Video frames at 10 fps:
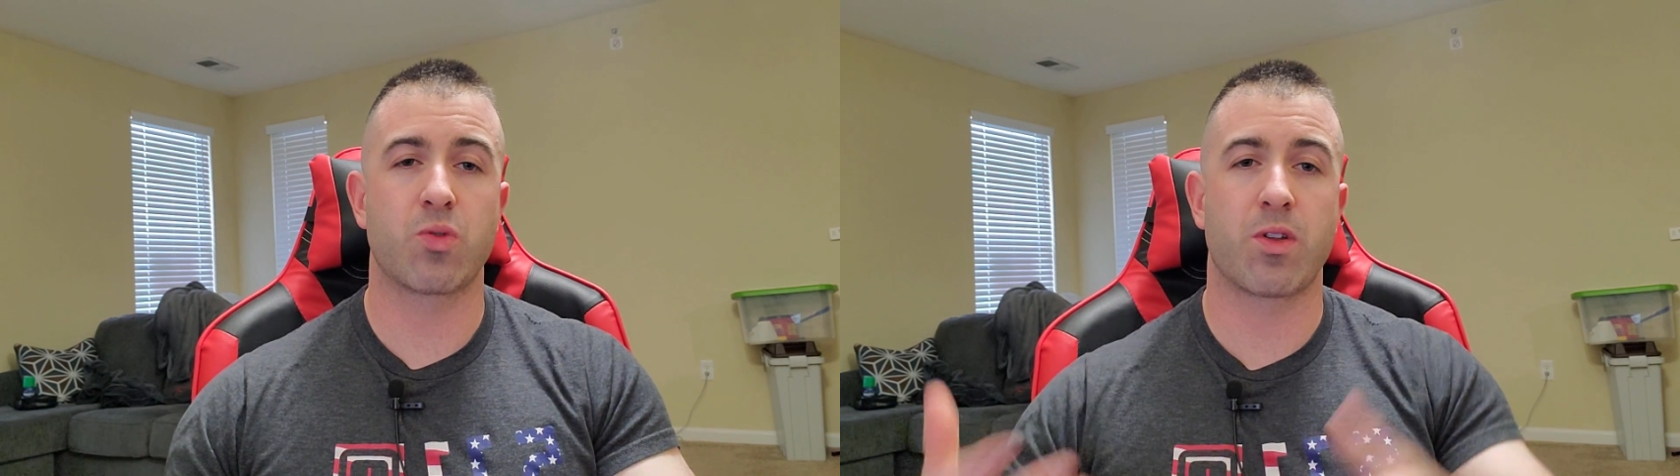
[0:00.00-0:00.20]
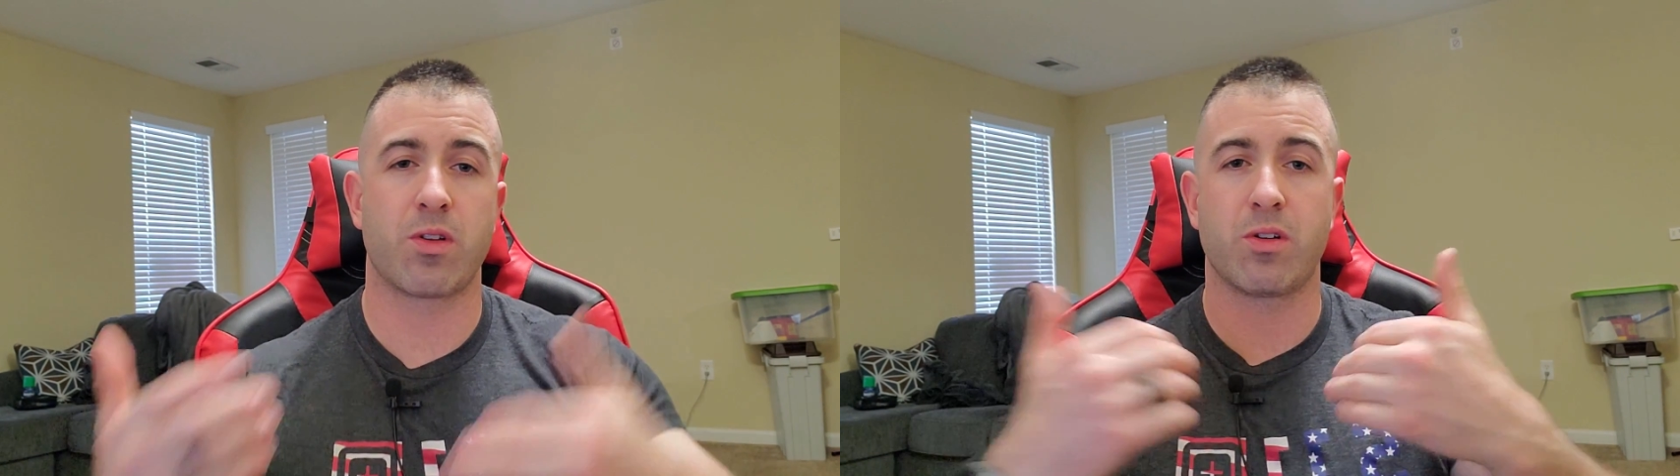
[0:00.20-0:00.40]

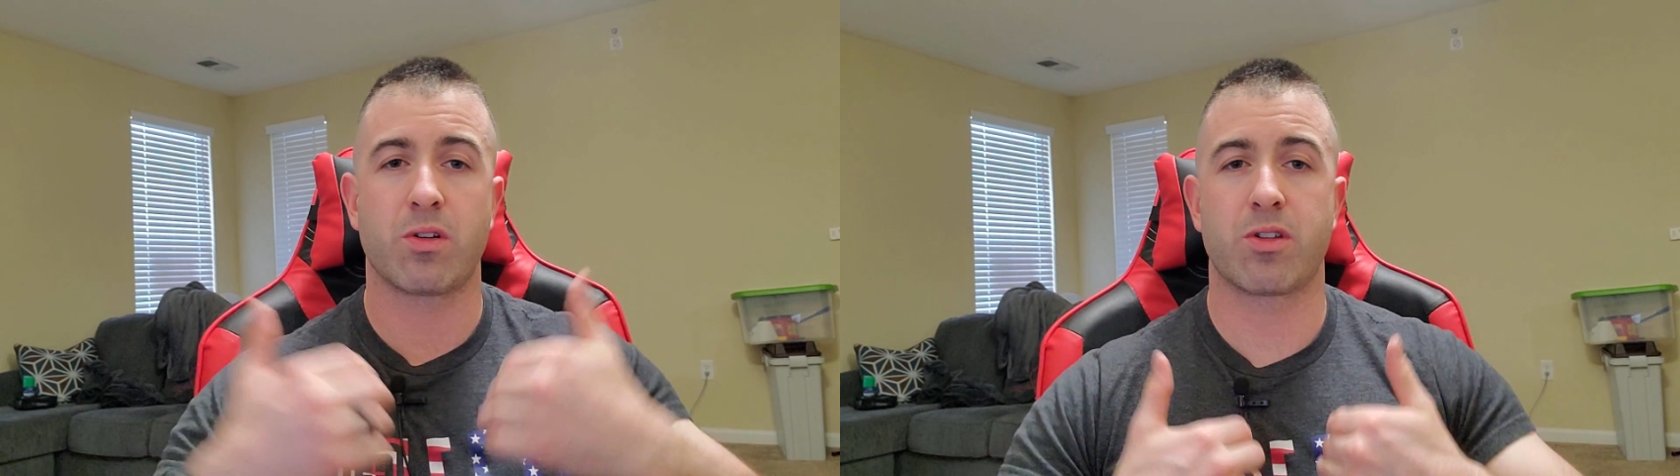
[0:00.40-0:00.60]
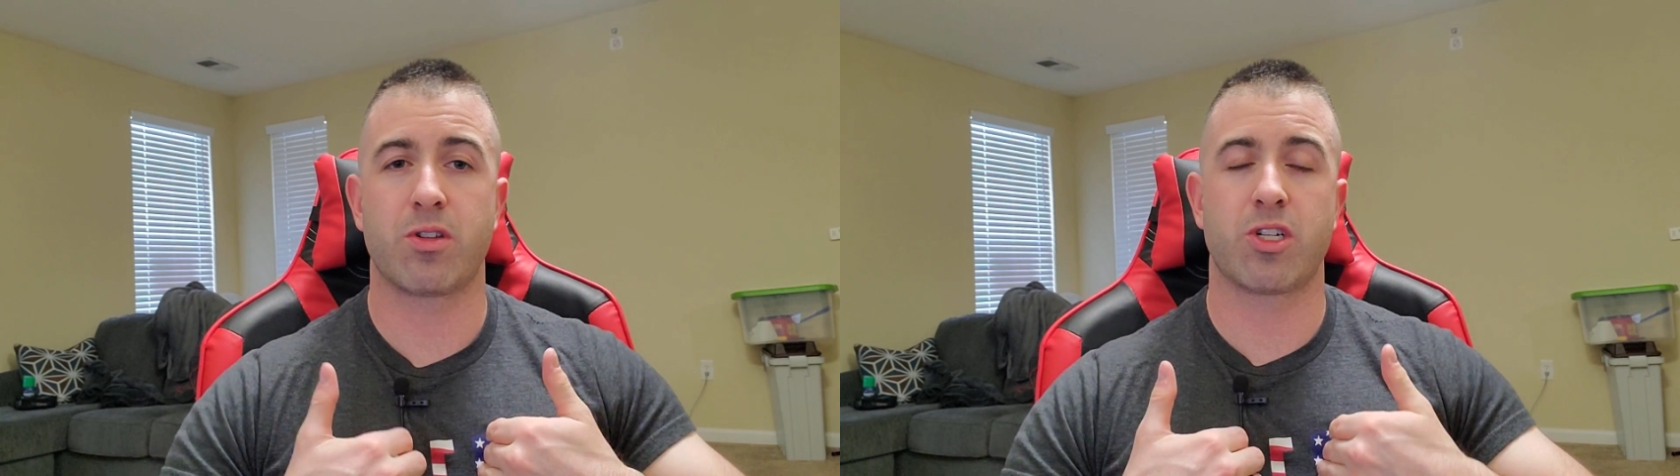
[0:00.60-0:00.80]
whether you're
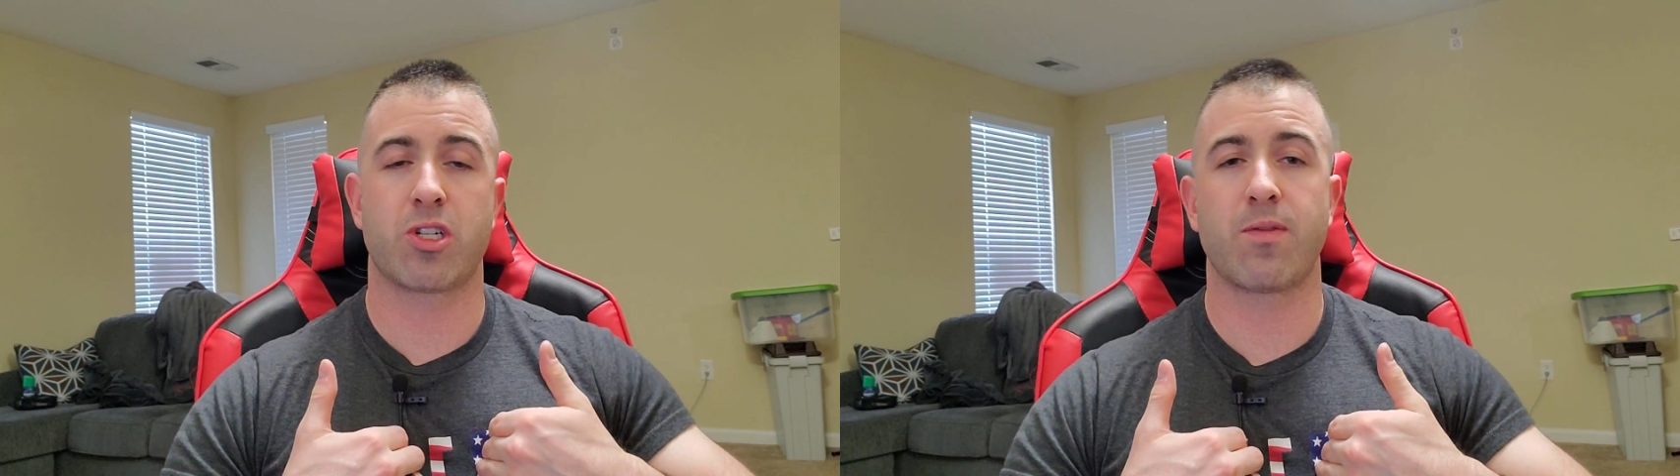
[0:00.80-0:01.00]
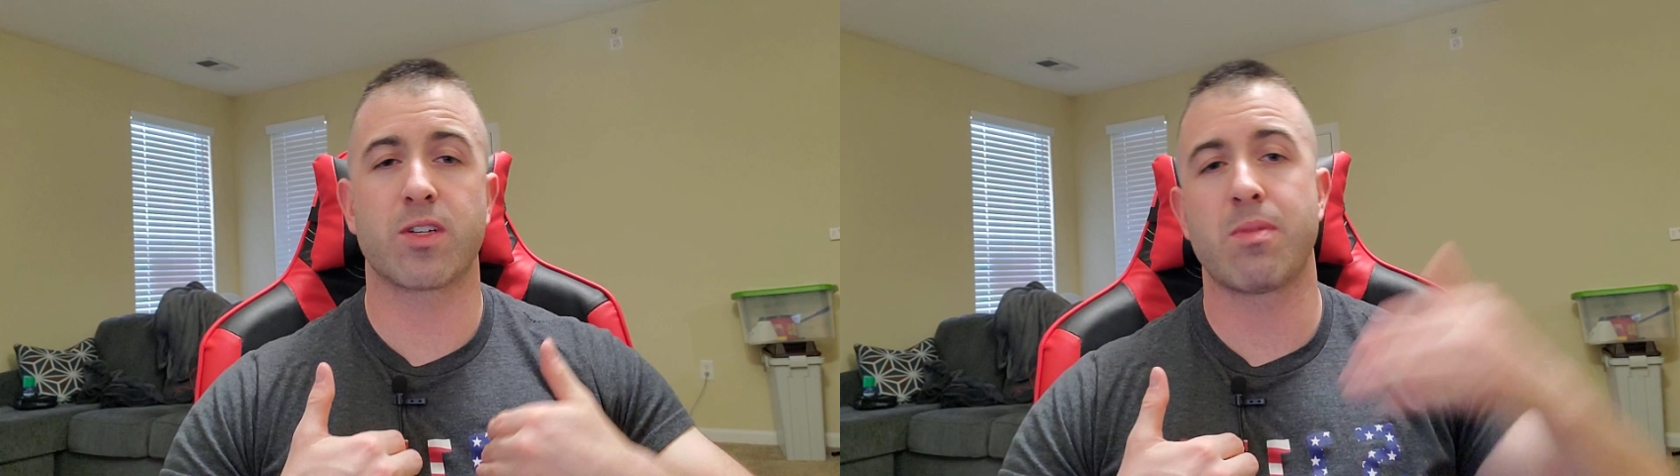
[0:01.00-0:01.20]
the
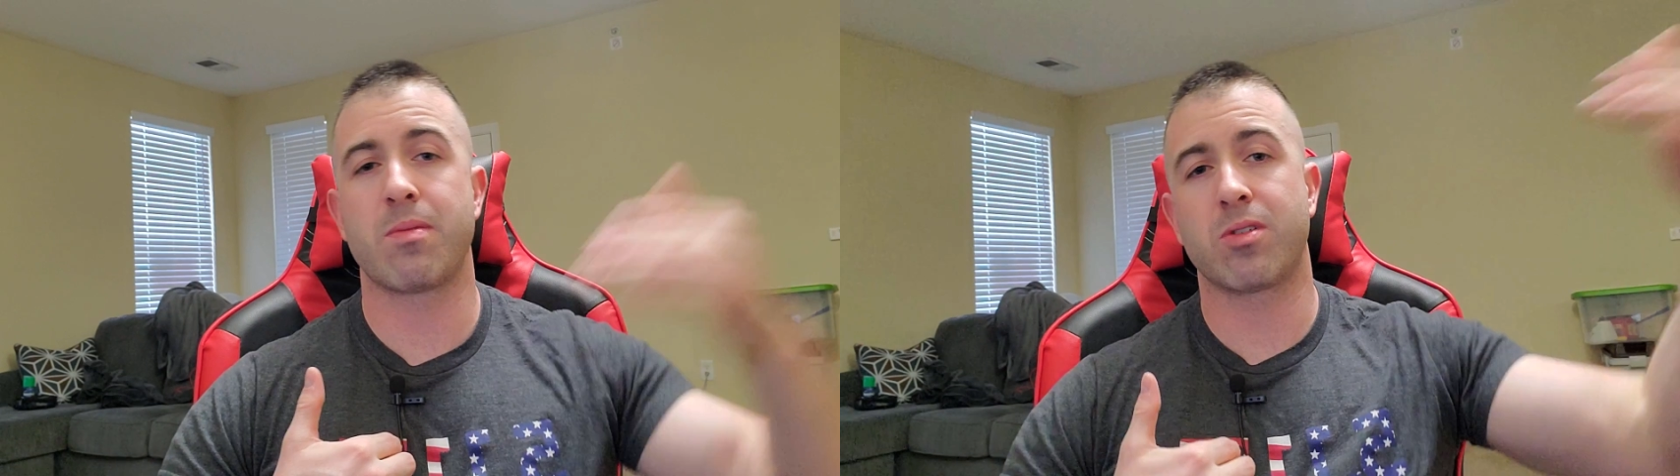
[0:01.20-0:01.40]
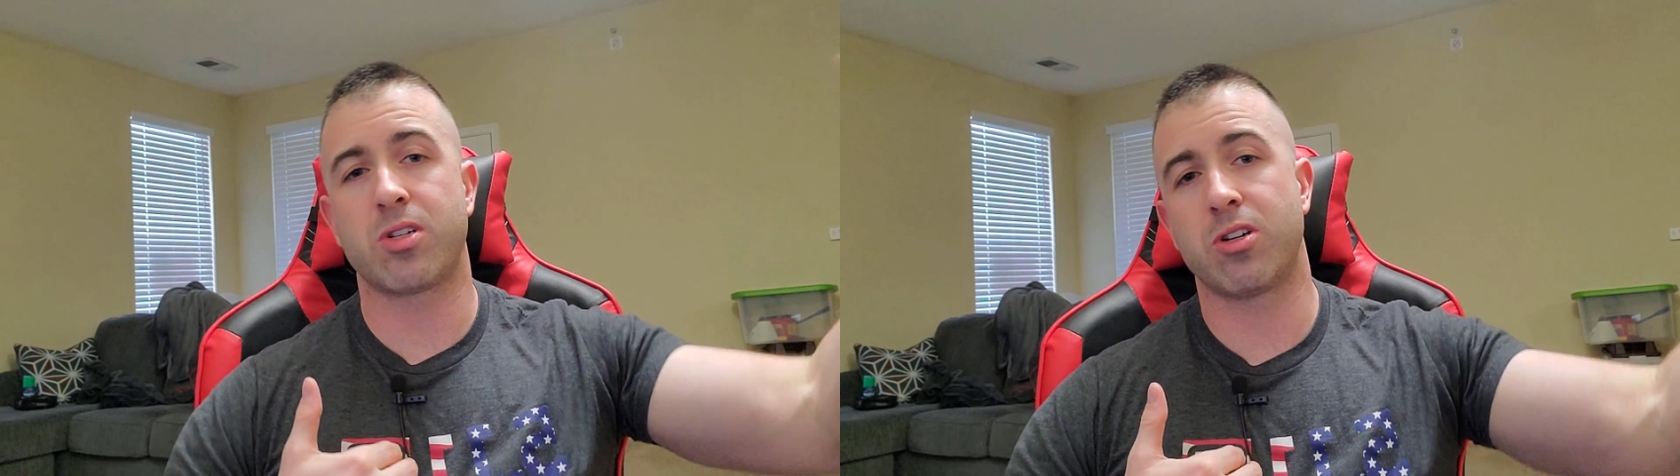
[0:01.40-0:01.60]
service
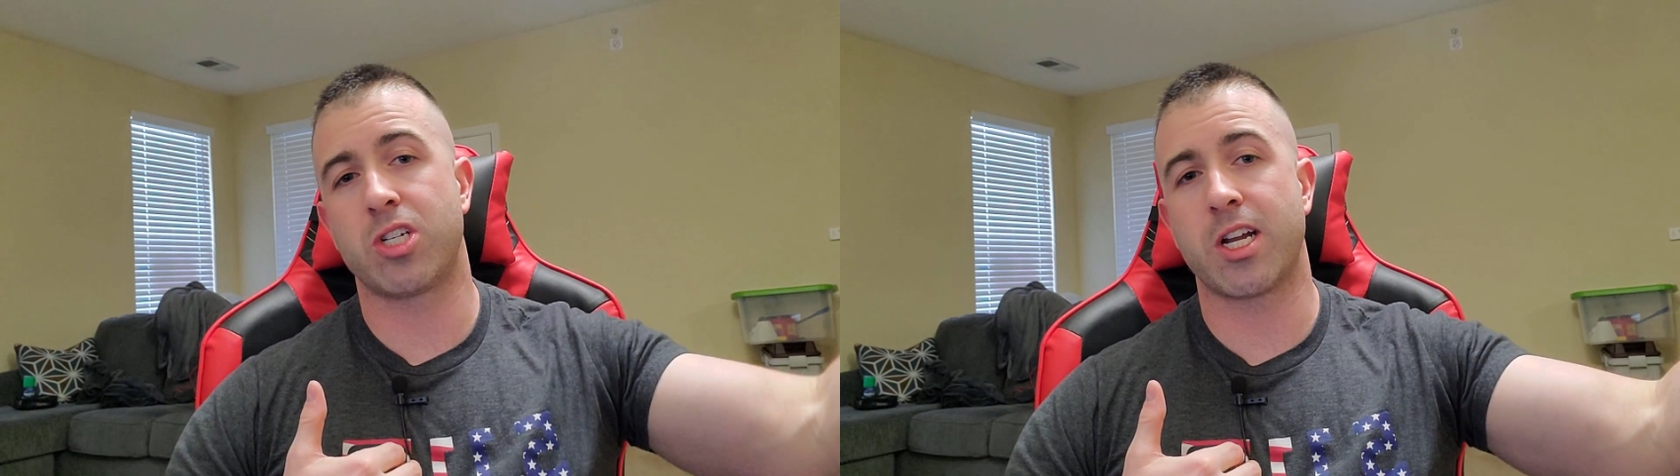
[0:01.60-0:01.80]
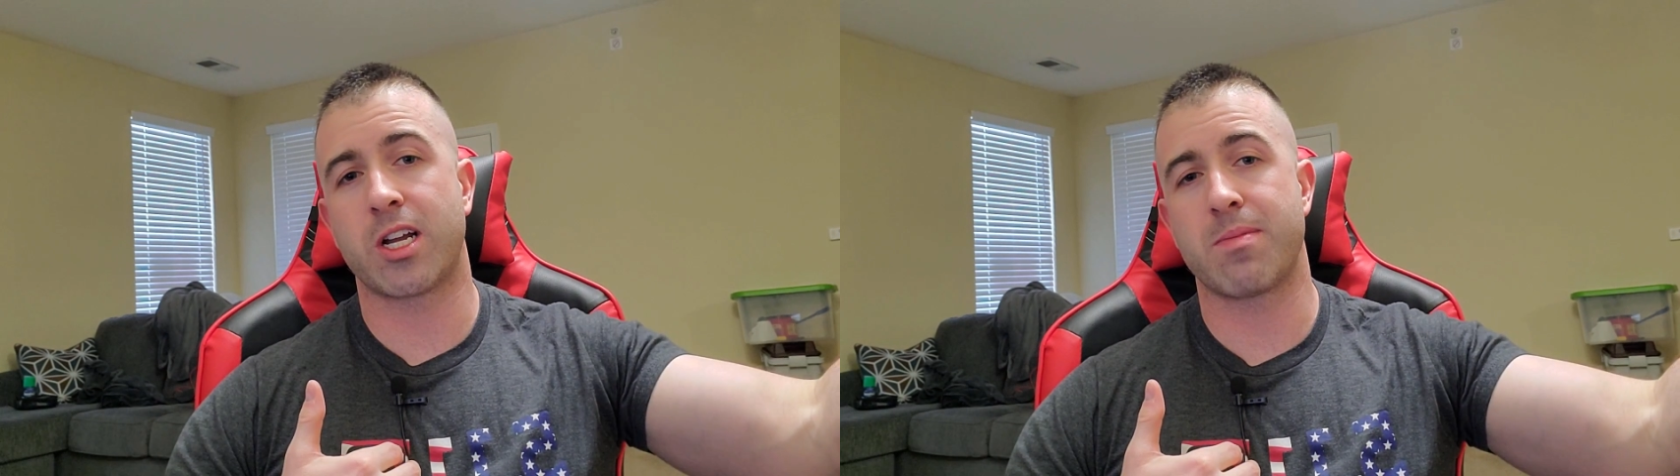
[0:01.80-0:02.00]
member to your
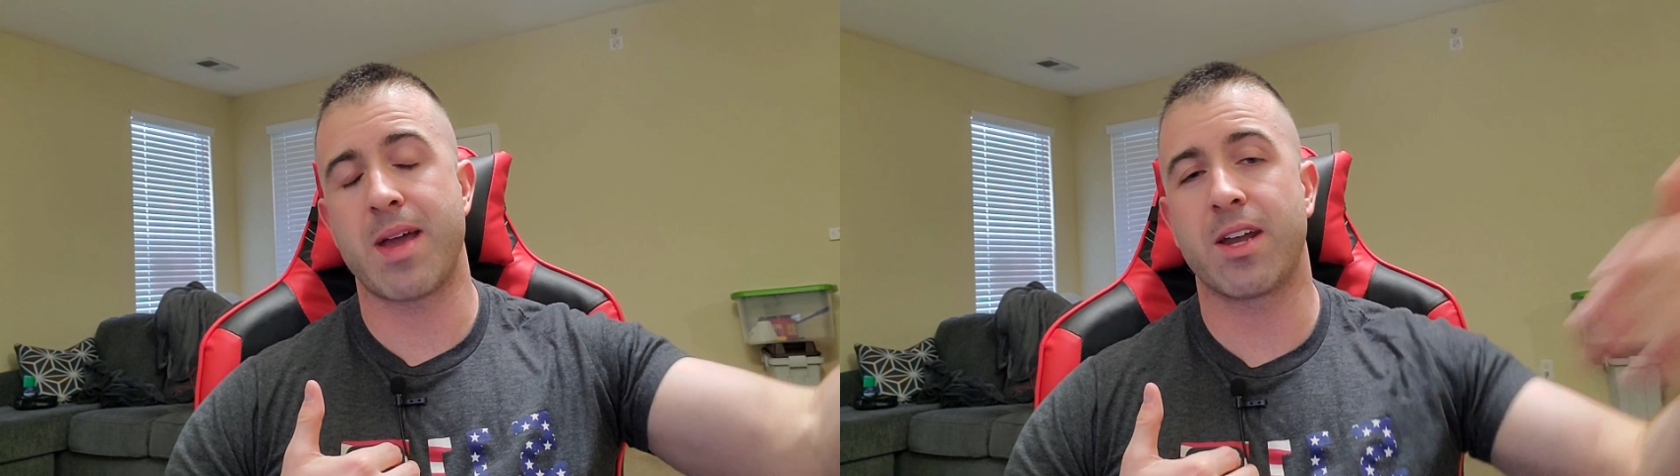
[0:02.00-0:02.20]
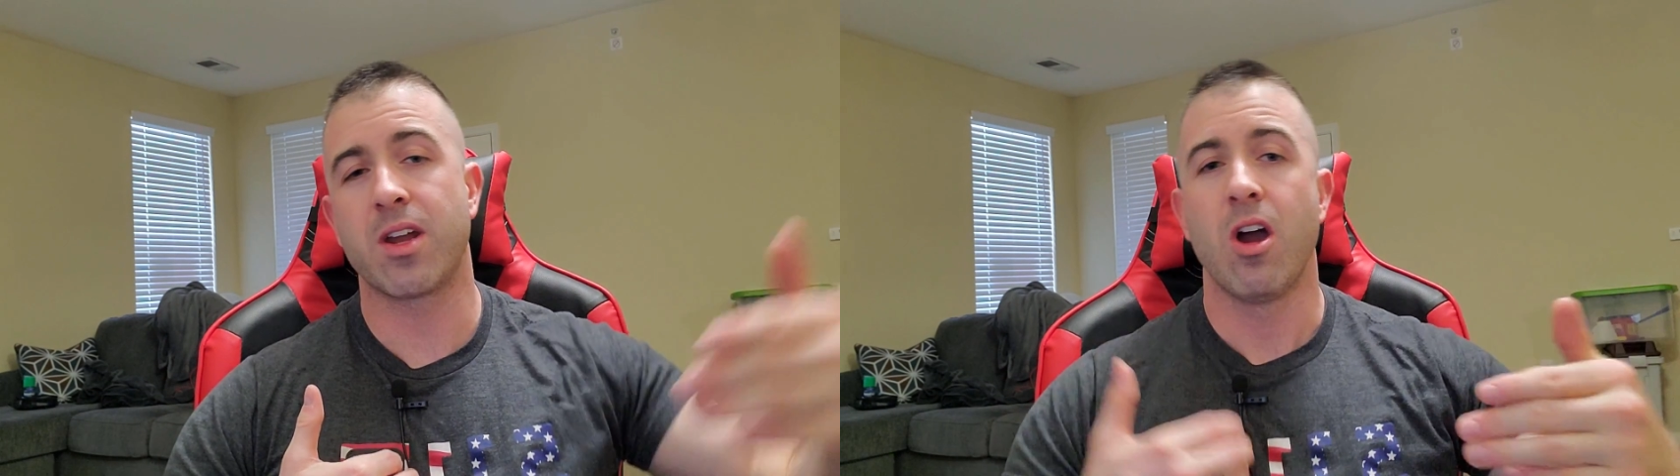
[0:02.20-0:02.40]
chain of
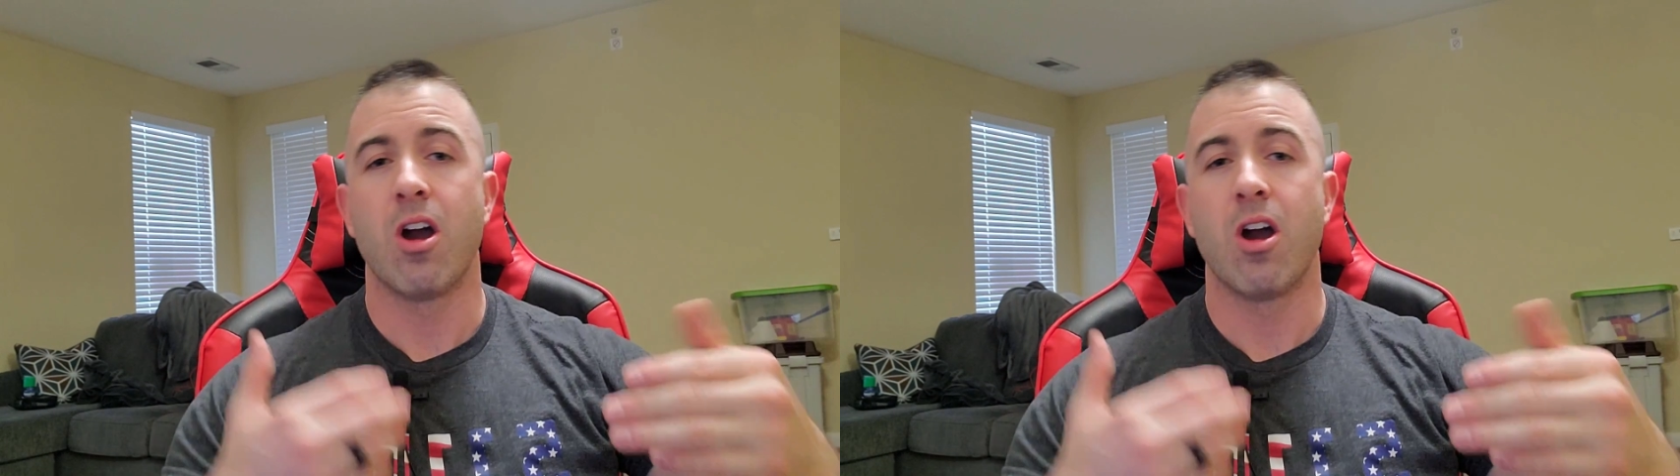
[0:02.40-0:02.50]
command